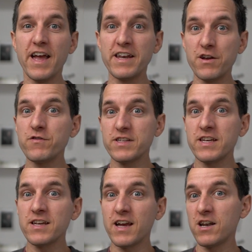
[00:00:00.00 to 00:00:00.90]
and
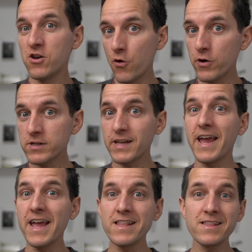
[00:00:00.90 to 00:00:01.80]
everything I learned
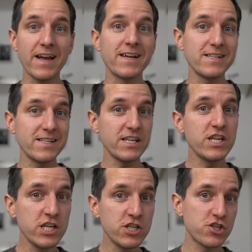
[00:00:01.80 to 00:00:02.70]
and I
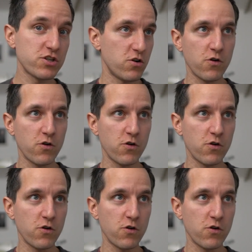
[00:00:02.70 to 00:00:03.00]
teach